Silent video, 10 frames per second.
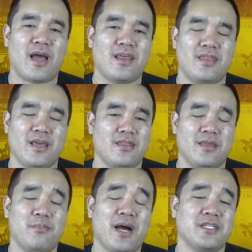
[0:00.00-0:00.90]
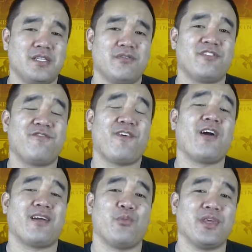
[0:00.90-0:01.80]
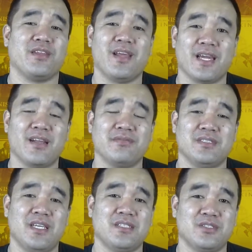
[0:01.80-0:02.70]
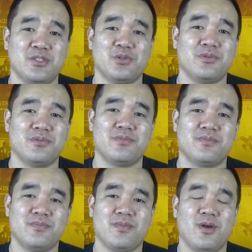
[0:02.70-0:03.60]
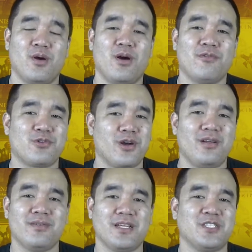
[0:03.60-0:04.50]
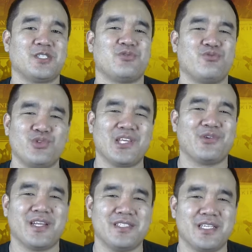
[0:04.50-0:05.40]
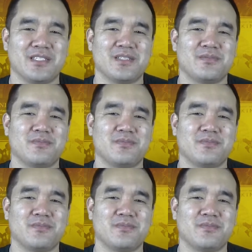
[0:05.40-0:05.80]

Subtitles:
I think the positives far outweigh the negatives in Season 2. Overall, it's just a really great season.